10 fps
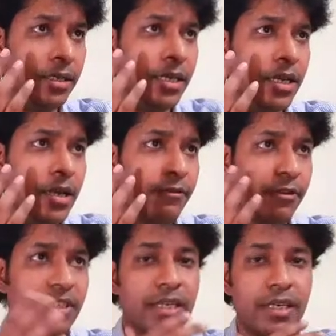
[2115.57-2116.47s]
For
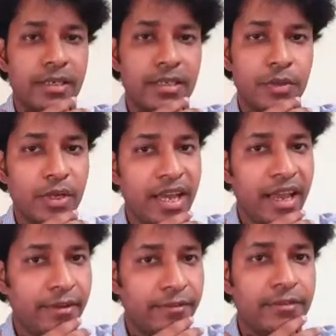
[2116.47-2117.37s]
starters, you can
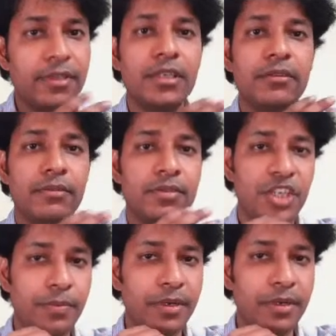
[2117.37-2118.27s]
have
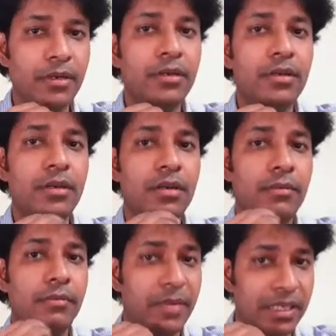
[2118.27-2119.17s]
cheaper but
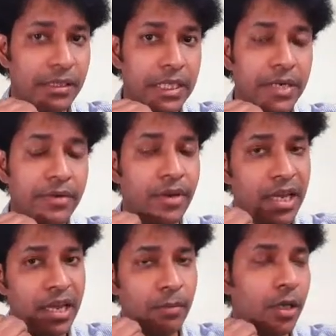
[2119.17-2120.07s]
reliable hosting.